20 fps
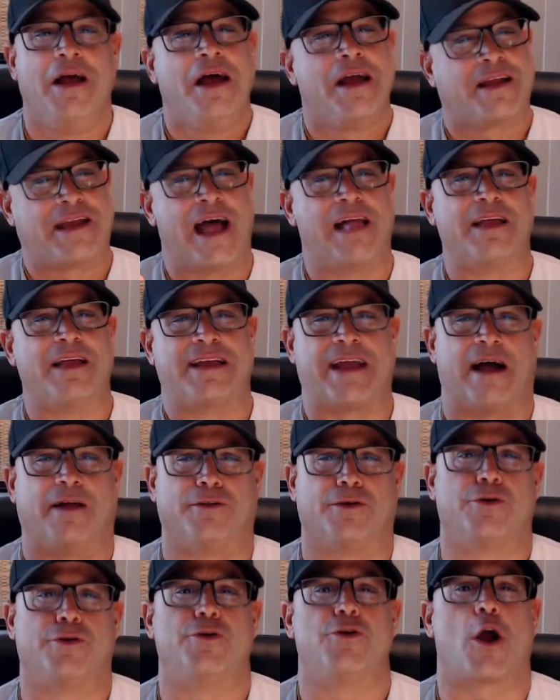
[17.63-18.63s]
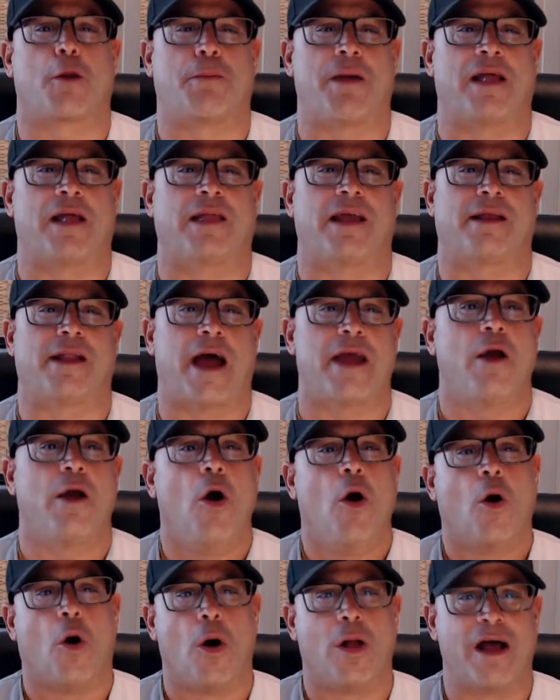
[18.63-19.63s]
Kelly Kellner, New York Pele, and I
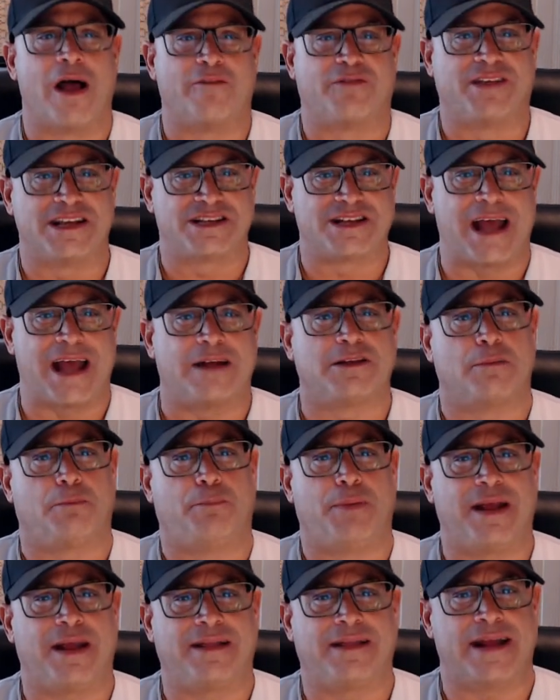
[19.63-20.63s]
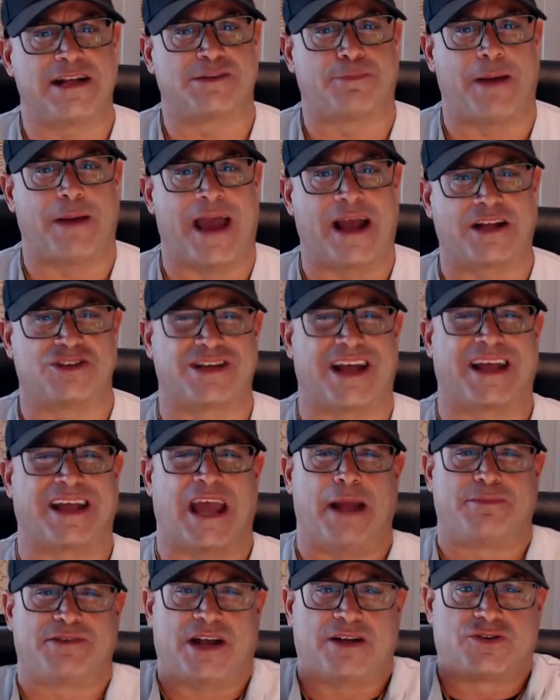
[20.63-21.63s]
all have discounted big dance packages at
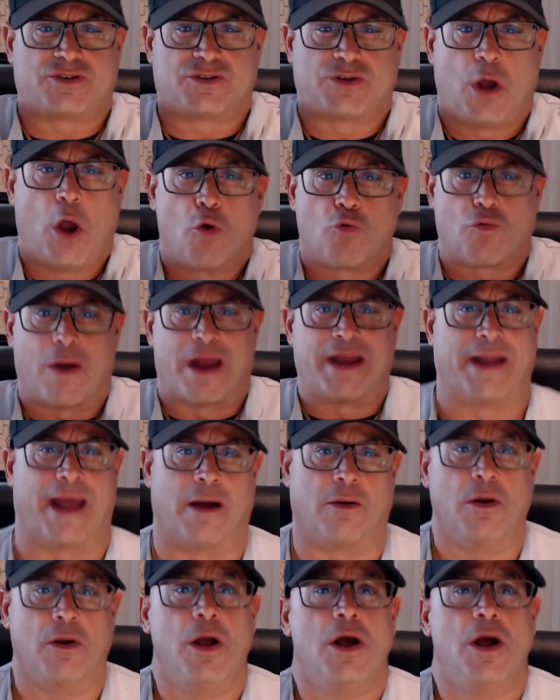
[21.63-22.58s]
Game Changers right now.